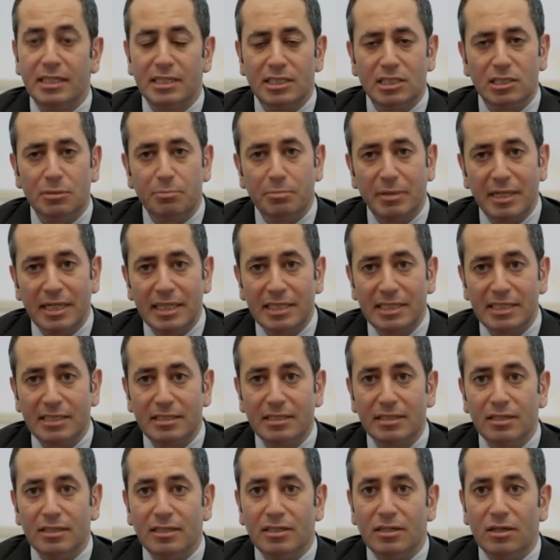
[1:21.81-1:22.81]
depending
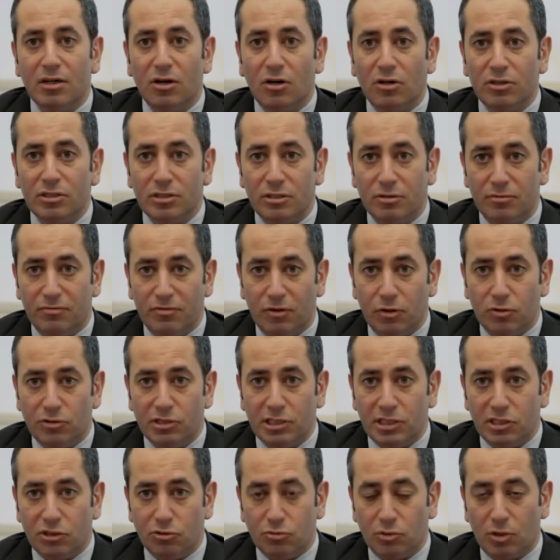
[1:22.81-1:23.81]
on the
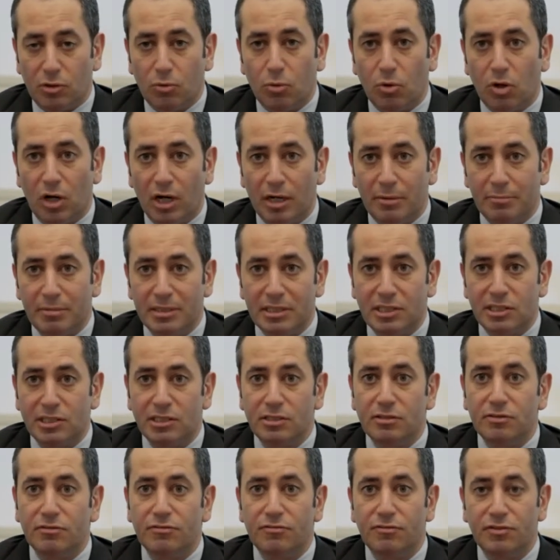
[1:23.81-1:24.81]
voltage requirements
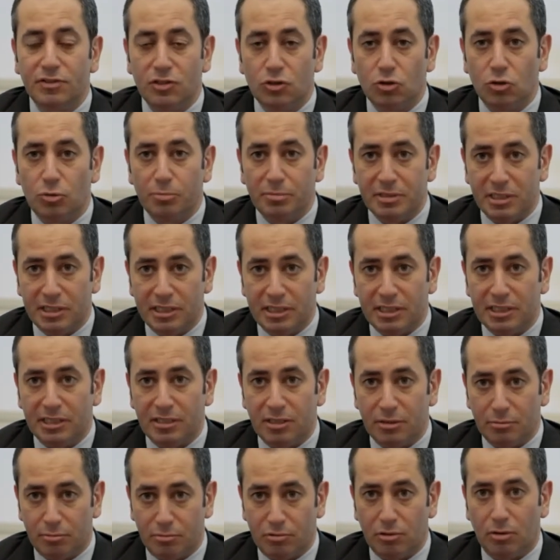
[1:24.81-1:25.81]
for your
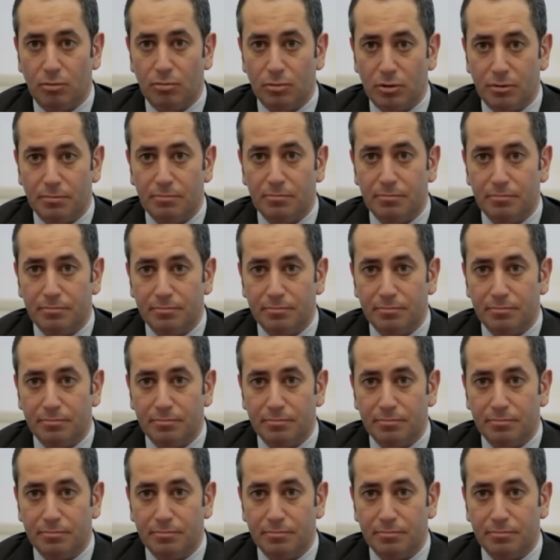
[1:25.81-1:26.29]
particular problem.